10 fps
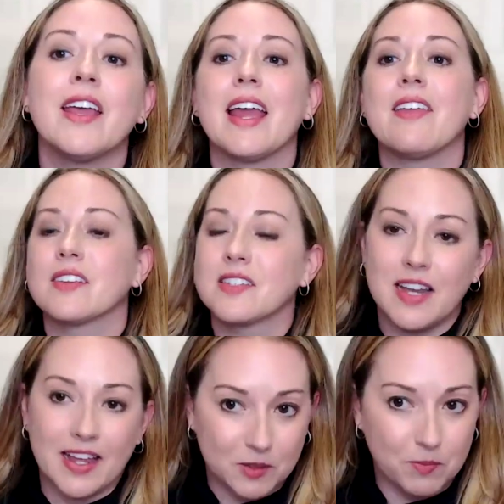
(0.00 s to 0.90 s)
in this
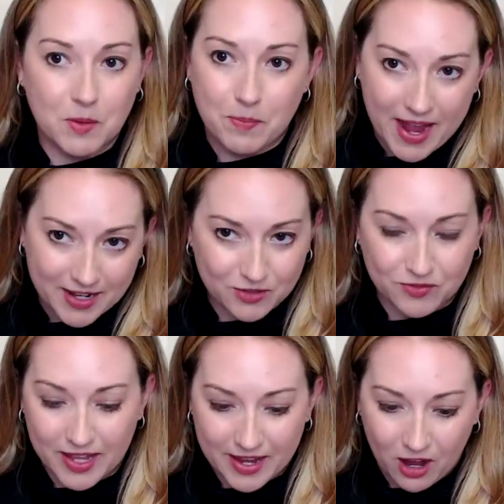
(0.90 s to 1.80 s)
next big batch of
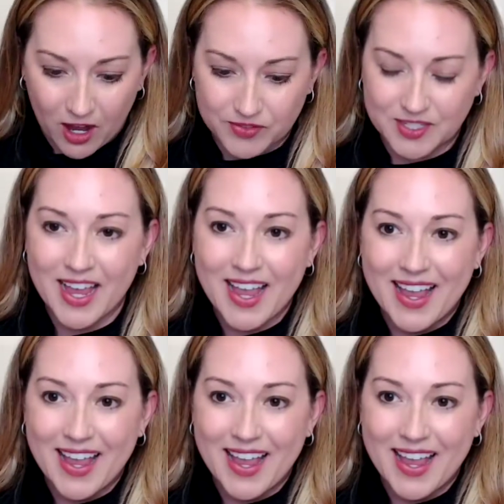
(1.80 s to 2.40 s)
layoffs.